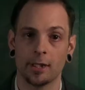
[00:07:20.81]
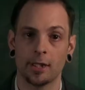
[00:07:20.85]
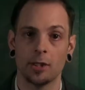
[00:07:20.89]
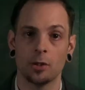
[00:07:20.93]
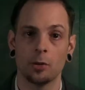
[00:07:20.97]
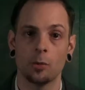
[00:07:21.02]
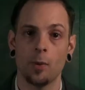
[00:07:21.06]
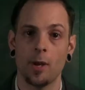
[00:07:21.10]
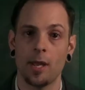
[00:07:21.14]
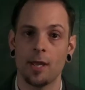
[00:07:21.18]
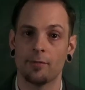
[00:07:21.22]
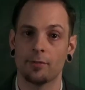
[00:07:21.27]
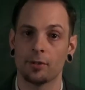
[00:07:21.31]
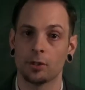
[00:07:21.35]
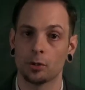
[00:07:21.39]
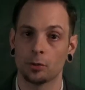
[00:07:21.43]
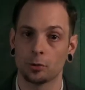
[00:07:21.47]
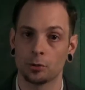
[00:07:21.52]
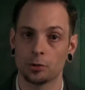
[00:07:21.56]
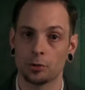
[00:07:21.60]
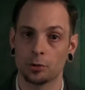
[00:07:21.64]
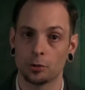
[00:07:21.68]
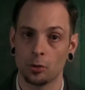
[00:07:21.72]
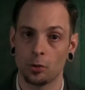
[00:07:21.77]
in the way of a
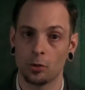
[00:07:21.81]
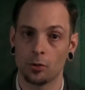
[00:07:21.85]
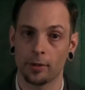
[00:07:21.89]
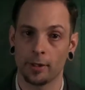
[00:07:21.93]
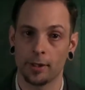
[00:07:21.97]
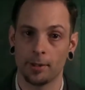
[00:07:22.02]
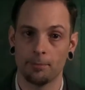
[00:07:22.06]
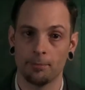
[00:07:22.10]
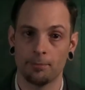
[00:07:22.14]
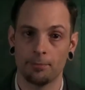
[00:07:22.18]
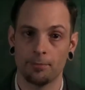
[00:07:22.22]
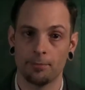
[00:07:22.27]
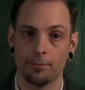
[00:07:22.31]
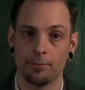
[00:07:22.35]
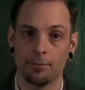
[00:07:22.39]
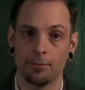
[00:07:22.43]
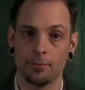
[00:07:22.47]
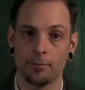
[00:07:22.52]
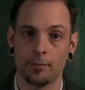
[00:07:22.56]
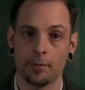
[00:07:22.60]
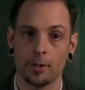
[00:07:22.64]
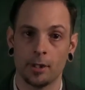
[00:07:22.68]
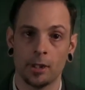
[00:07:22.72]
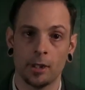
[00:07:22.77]
good story,
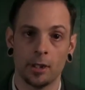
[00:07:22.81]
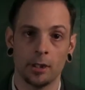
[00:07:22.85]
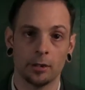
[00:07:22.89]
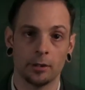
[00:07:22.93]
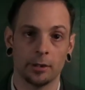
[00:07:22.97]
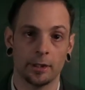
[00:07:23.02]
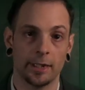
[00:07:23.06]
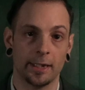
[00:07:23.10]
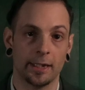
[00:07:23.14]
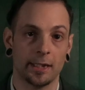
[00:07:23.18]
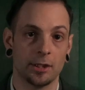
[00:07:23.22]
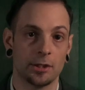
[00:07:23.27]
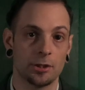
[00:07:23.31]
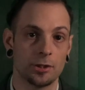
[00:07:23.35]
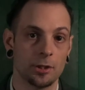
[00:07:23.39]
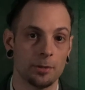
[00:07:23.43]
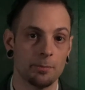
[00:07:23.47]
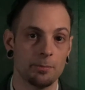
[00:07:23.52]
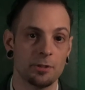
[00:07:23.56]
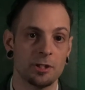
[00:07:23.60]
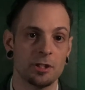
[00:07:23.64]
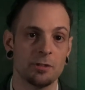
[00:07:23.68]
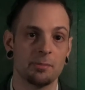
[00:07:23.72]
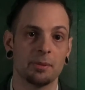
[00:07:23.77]
leading
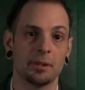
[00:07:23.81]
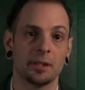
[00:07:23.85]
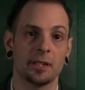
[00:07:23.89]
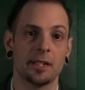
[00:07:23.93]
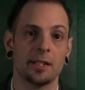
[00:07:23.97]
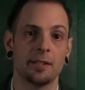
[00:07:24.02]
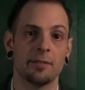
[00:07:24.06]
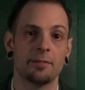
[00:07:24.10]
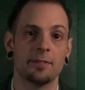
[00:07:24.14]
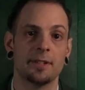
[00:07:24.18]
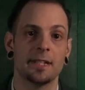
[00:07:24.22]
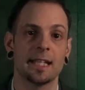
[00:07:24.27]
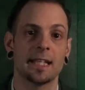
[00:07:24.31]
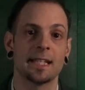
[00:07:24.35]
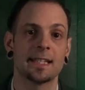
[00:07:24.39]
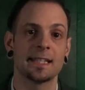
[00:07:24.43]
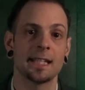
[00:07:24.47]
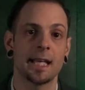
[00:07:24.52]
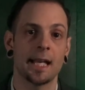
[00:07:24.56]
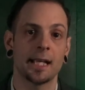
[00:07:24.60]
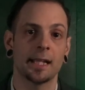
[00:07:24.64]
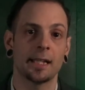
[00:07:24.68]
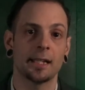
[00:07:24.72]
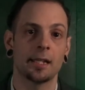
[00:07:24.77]
some to believe the
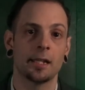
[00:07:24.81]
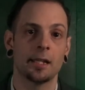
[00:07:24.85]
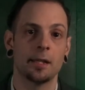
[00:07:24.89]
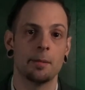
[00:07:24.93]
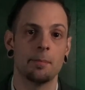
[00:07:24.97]
attack